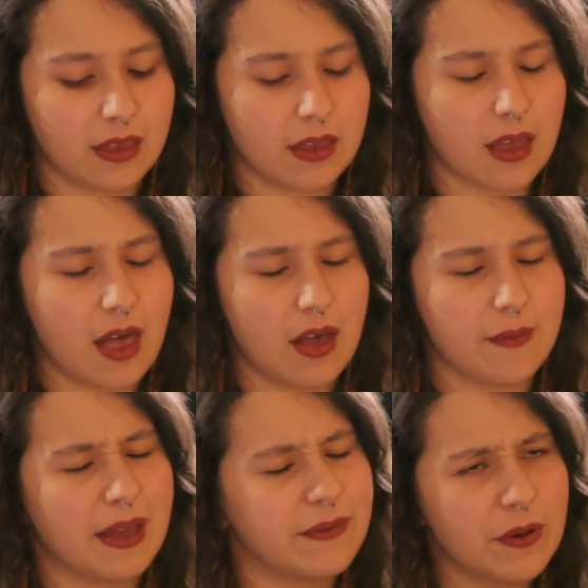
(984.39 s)
um,
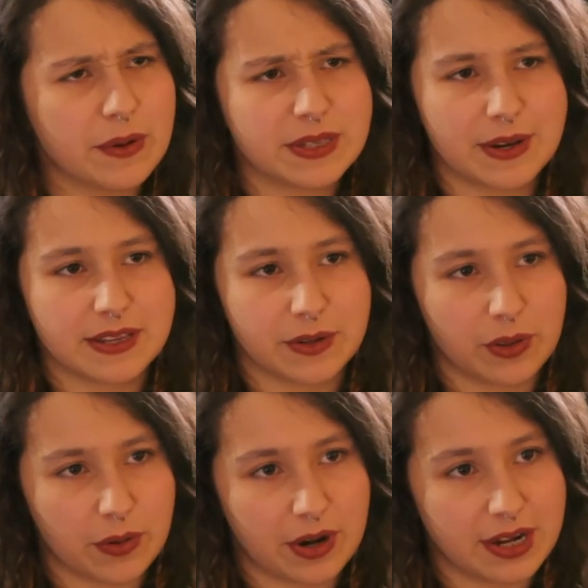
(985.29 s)
have you always been a solo
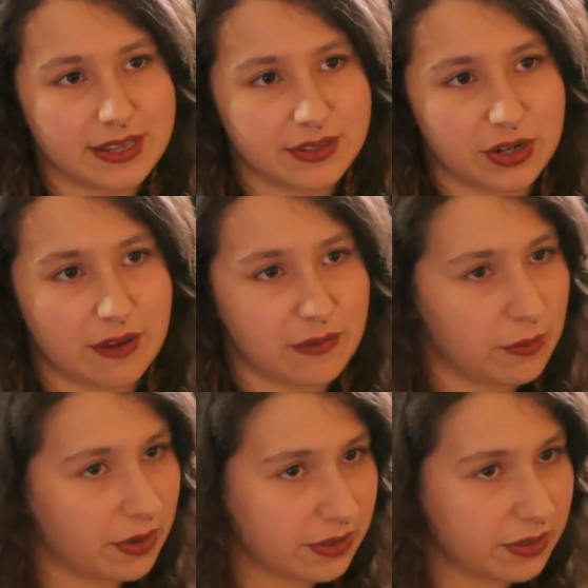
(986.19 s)
artist, or have you worked